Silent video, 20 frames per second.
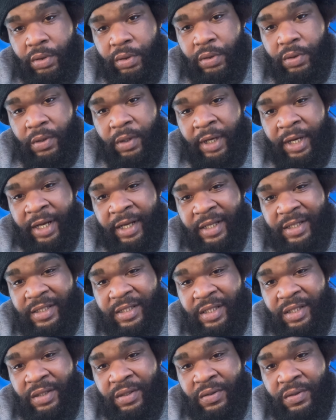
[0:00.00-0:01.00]
Do I
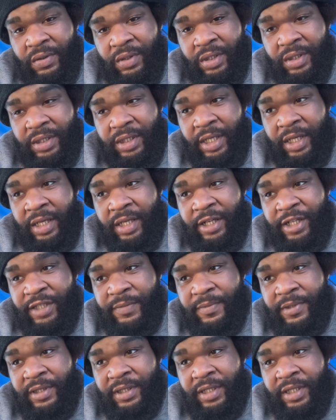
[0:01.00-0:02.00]
continue to stay in this
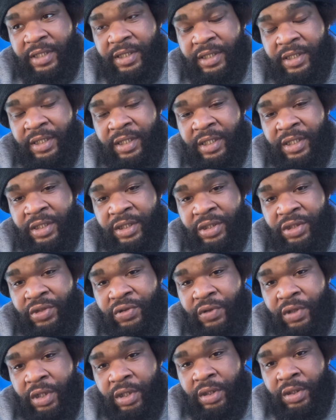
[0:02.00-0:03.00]
position and
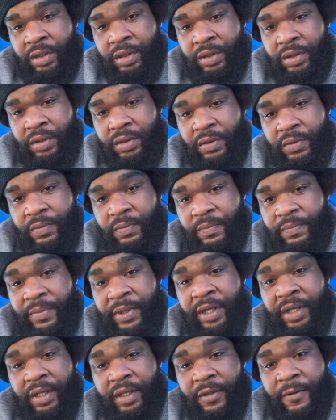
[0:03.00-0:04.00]
struggle?
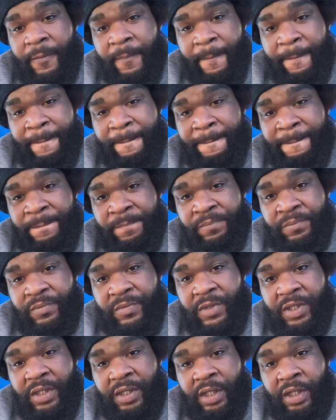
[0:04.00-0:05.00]
But
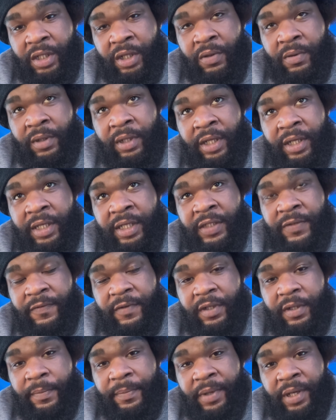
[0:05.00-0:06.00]
to know that it's for
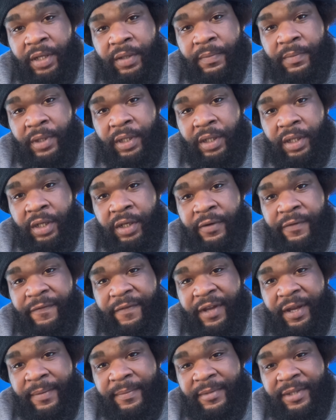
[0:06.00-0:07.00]
the betterment of the
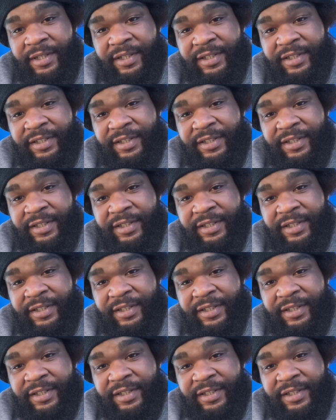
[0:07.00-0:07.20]
family